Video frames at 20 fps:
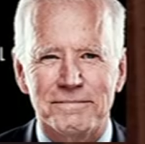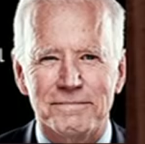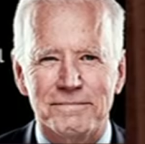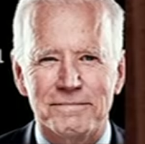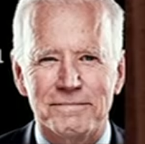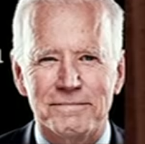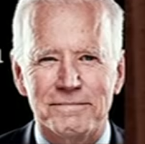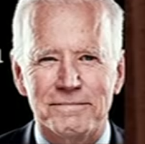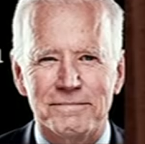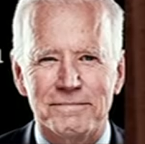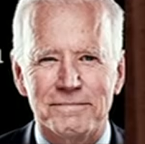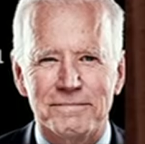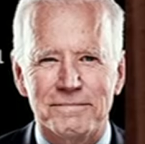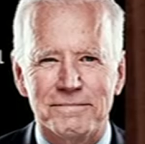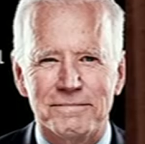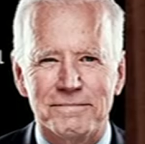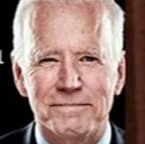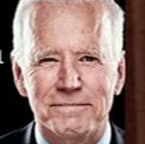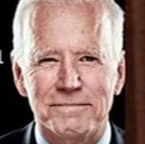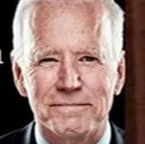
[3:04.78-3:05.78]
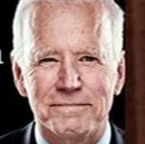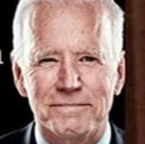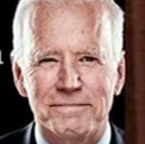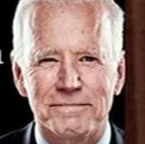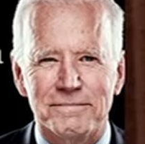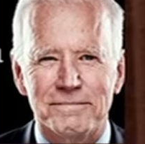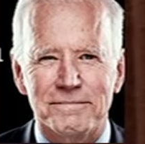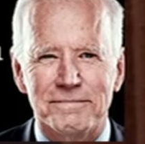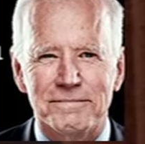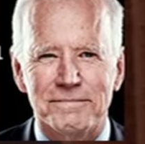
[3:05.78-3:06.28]

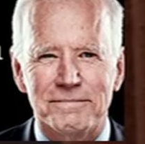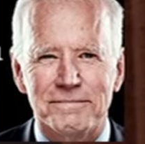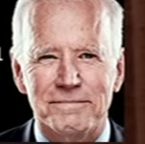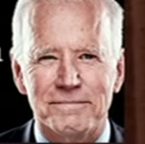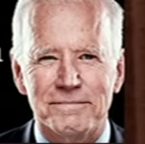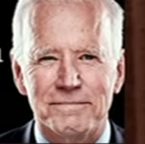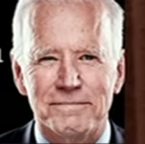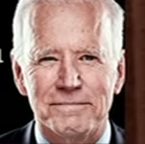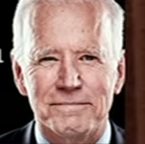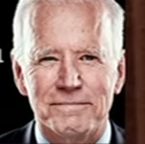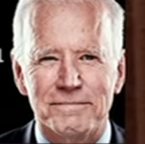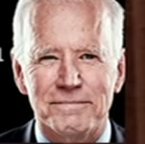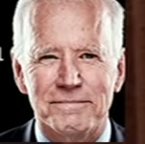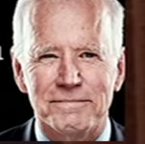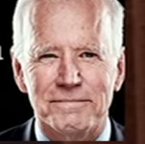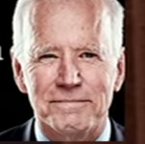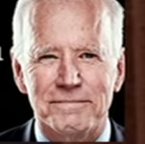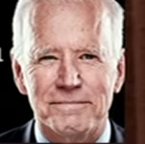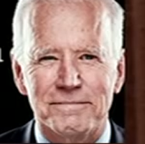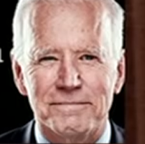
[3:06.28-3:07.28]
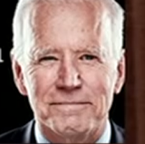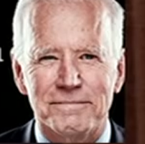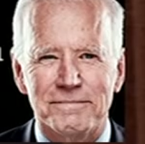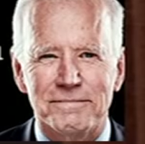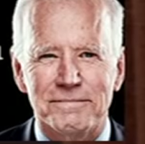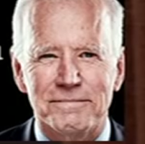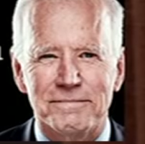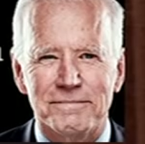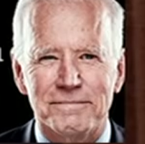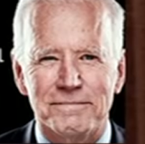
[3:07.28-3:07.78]

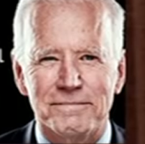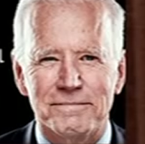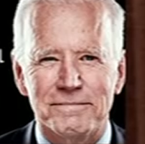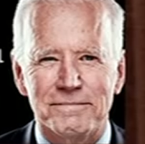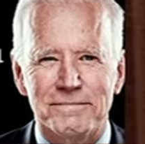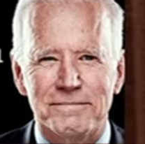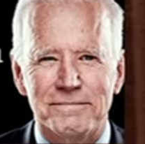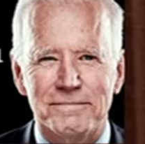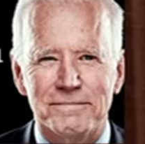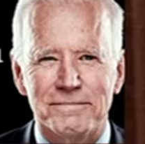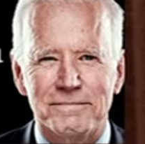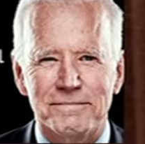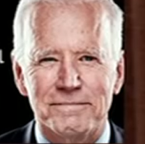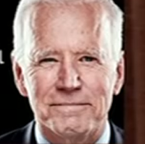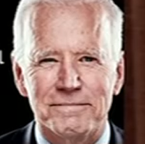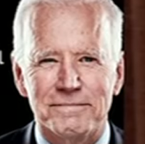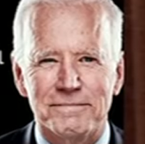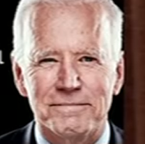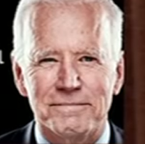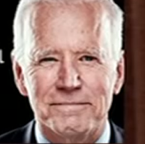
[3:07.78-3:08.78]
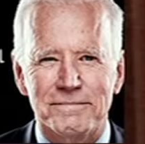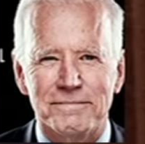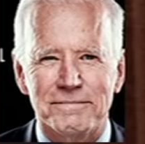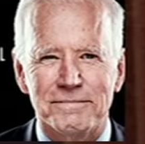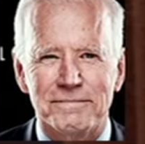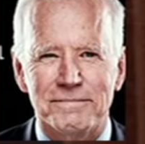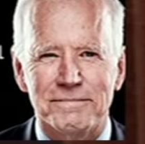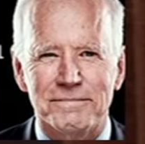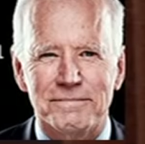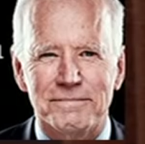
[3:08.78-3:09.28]

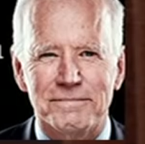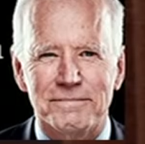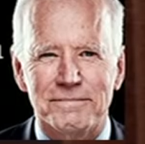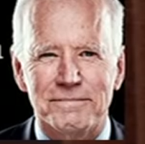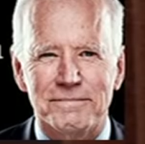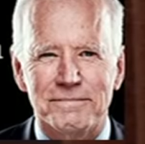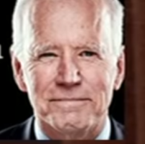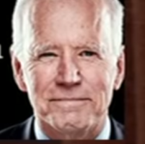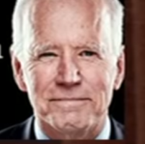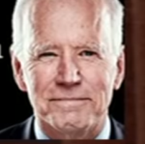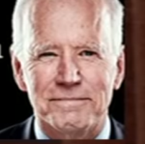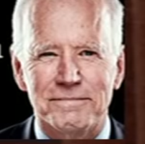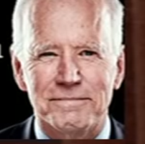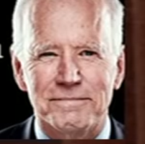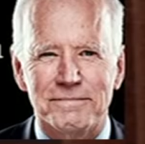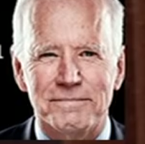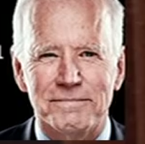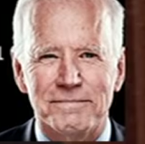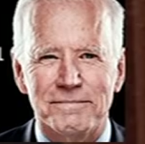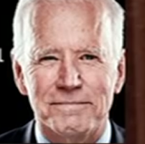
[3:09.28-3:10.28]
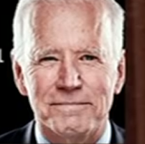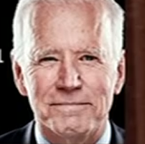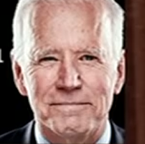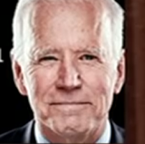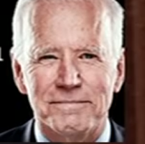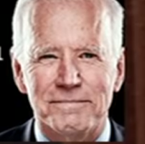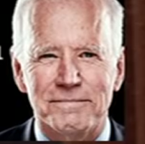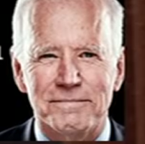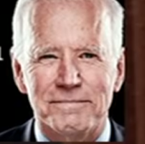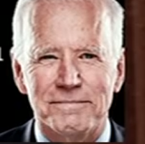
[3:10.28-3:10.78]

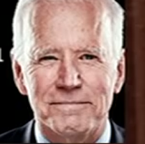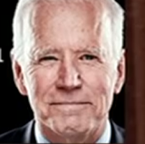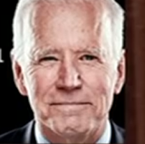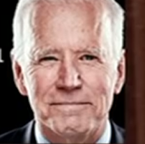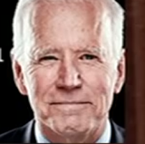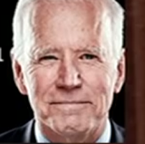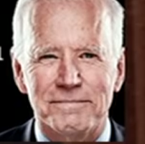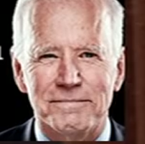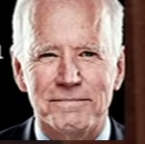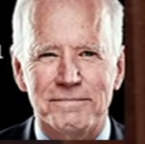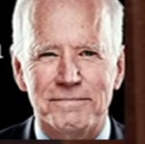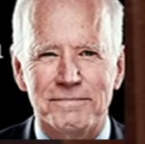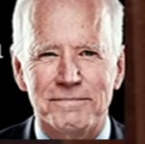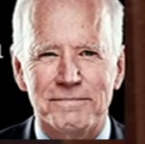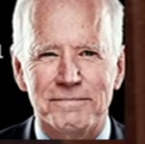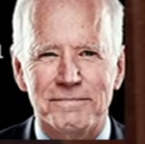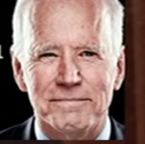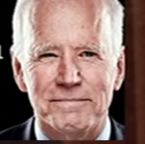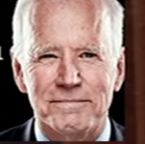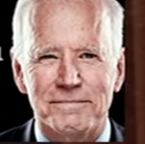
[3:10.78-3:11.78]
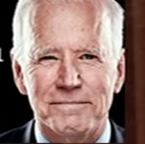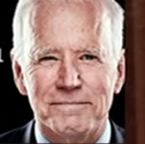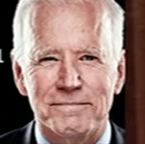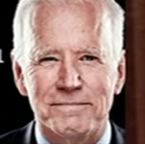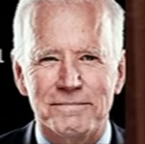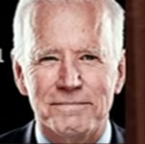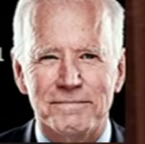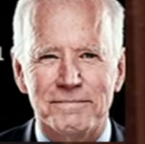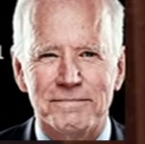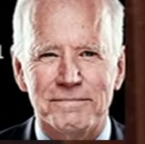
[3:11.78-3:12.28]

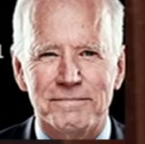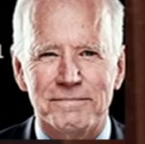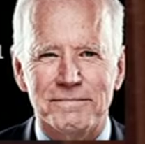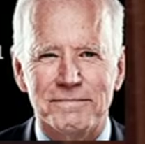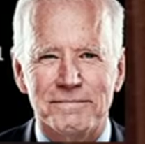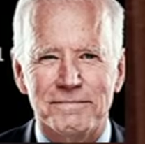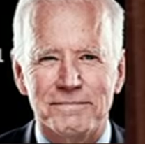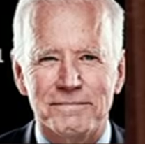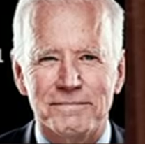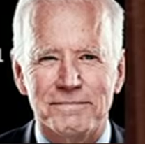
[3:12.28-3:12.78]
The person shown says nothing.